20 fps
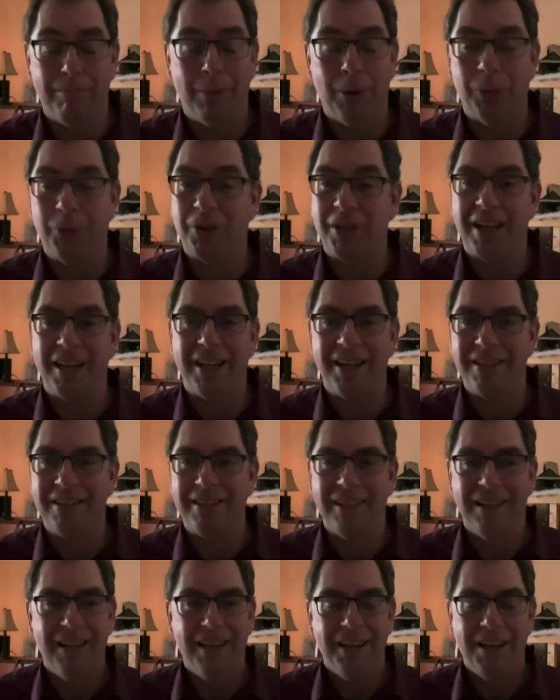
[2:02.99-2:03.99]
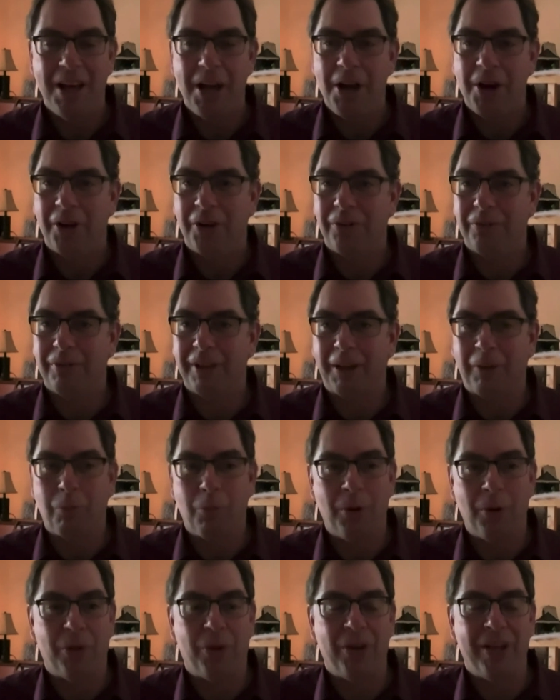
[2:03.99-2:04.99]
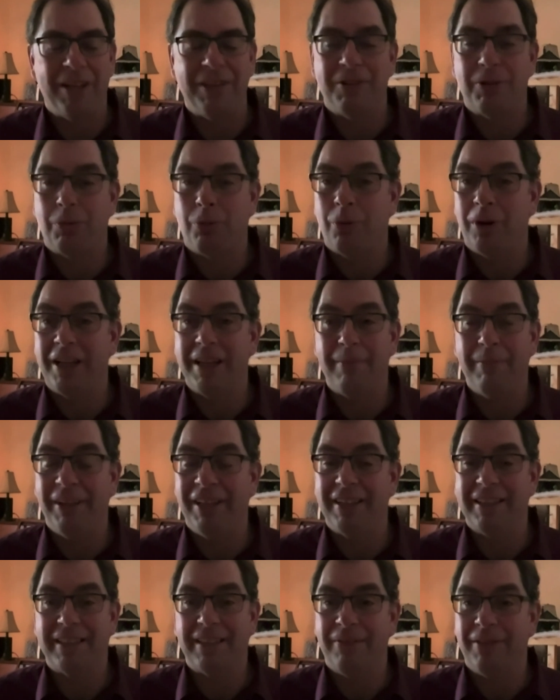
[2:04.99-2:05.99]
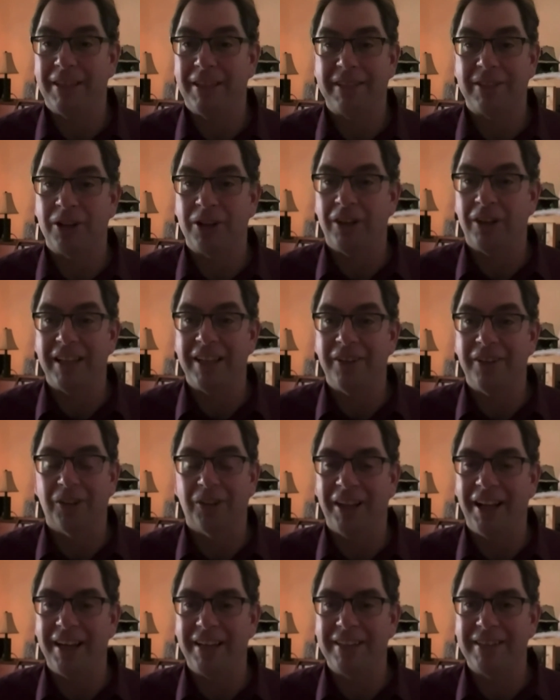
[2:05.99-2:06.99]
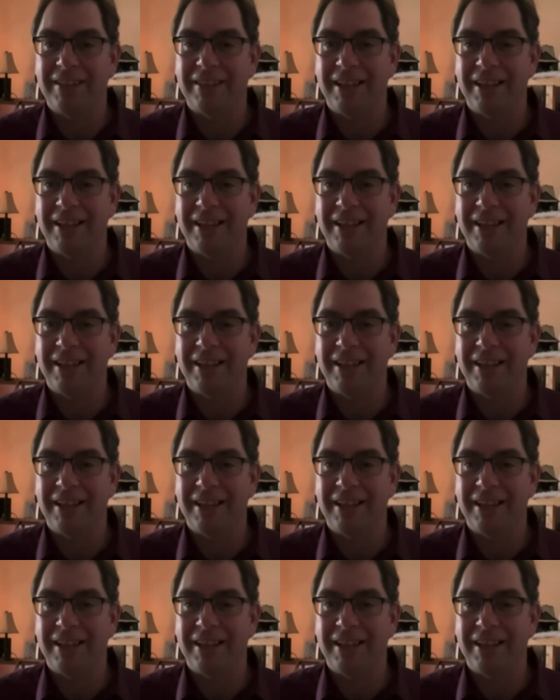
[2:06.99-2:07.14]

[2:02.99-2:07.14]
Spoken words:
both days, like within 20 minutes of it starting or less,